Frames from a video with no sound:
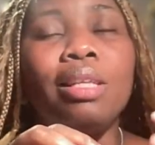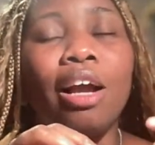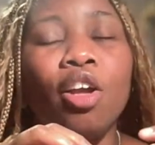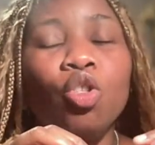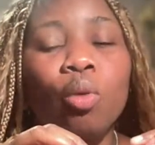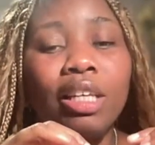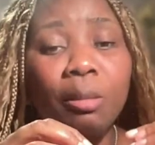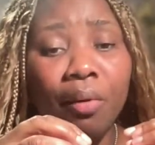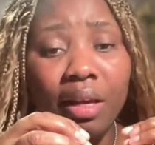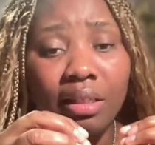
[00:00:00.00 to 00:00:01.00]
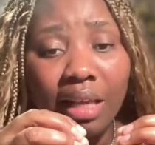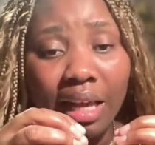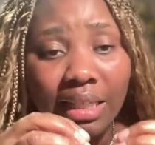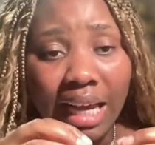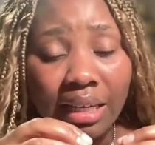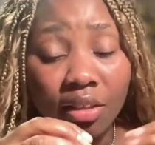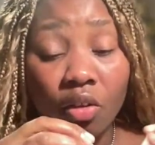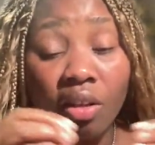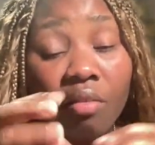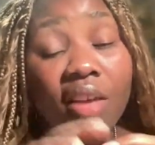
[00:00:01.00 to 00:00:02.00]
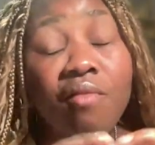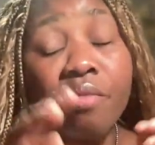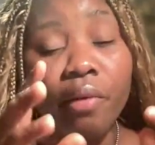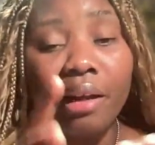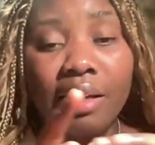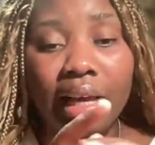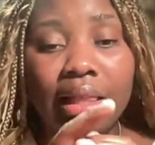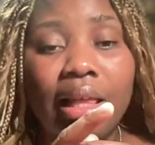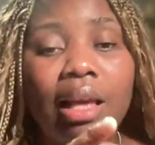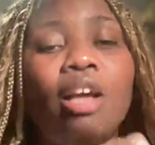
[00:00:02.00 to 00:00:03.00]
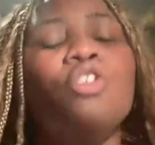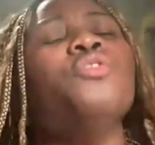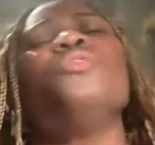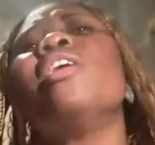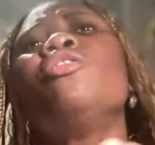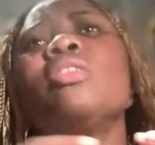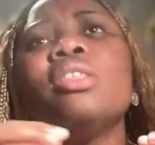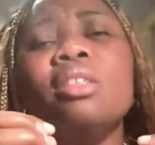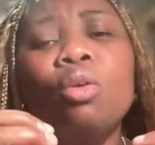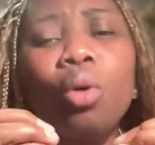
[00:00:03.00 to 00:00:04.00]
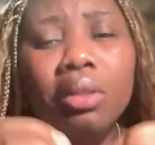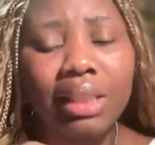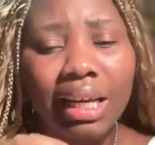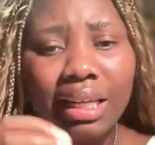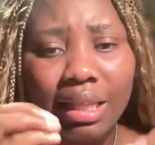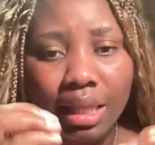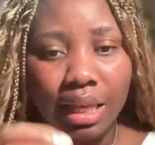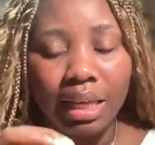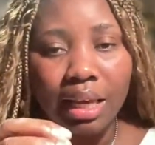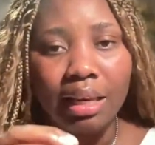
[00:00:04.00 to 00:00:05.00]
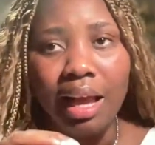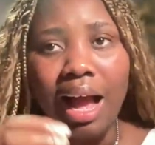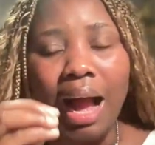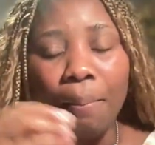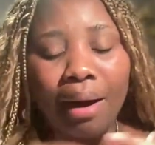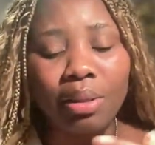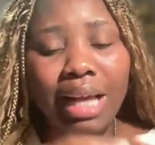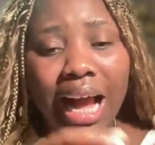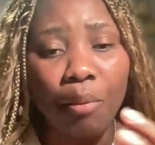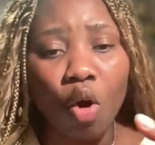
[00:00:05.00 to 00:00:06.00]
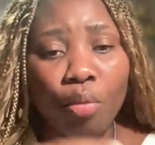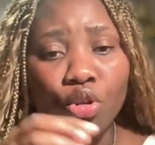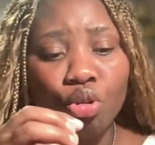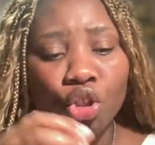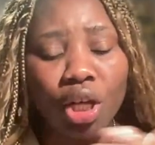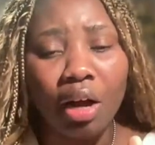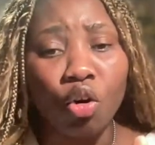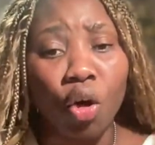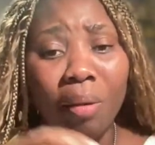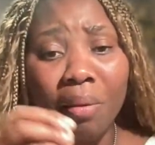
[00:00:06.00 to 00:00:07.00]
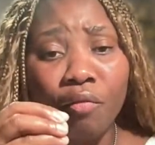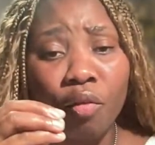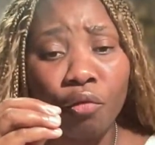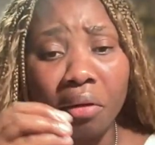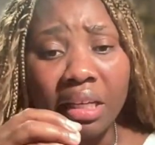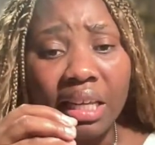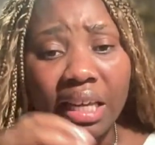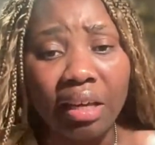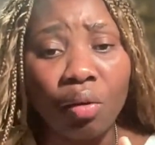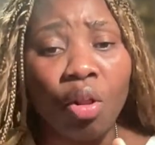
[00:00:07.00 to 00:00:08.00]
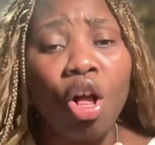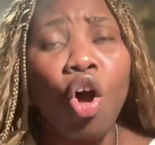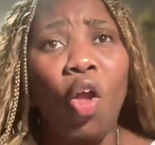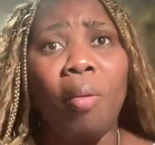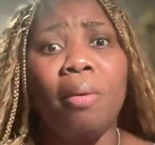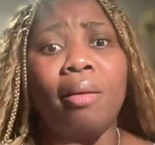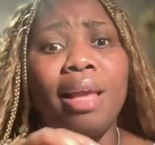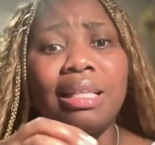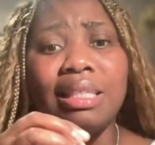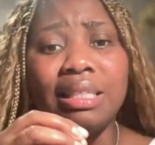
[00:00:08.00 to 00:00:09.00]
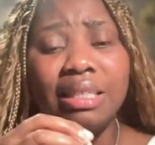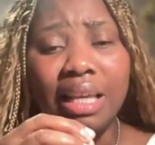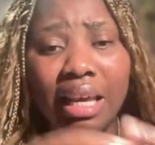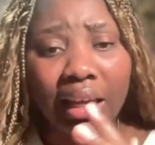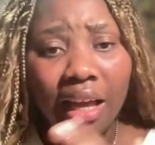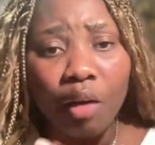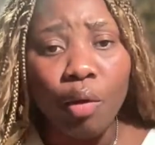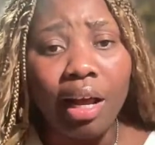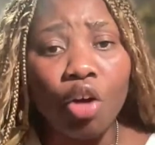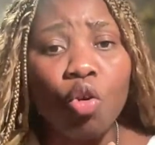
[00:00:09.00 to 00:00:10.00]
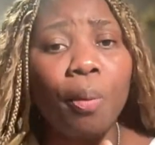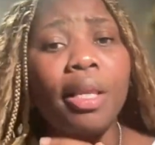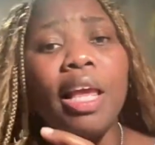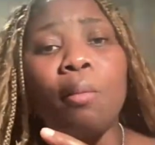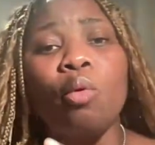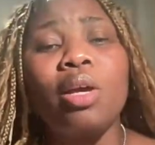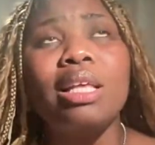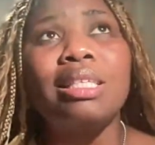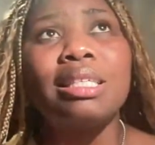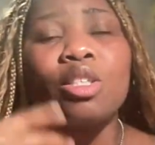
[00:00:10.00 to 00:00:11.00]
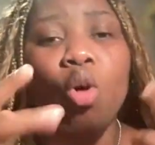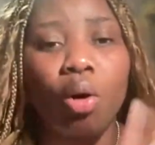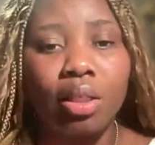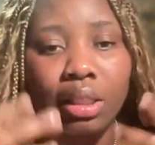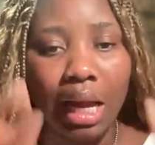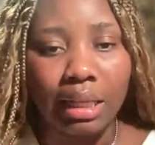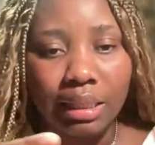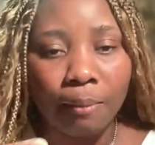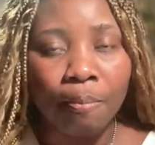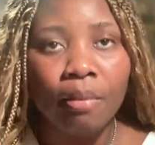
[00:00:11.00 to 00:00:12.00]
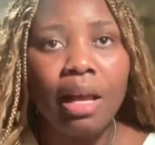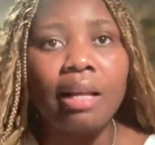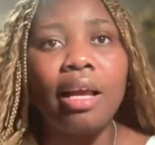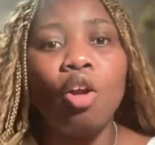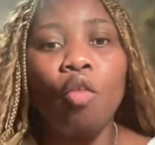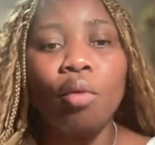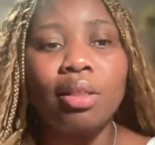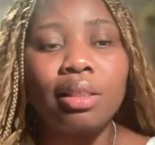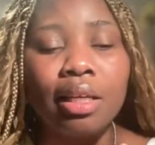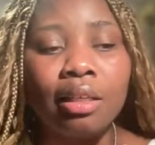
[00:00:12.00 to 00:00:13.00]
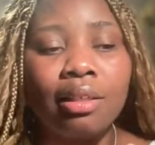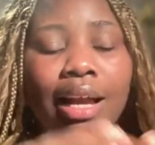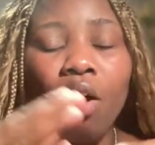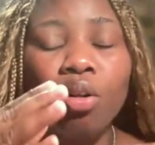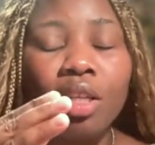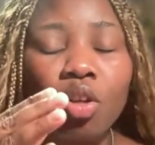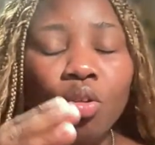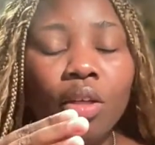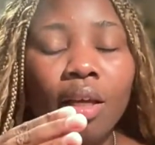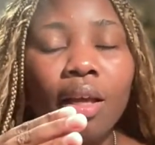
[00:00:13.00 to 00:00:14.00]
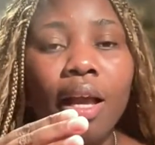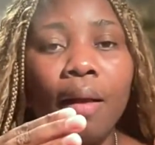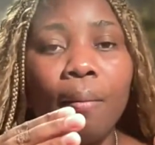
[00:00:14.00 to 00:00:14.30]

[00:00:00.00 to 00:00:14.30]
are going to experience SID, sudden infant death. You're just constantly thinking about harm coming to your child, or your baby falling ill, or your baby getting sick without you being able. It is constant. And then obviously there's also the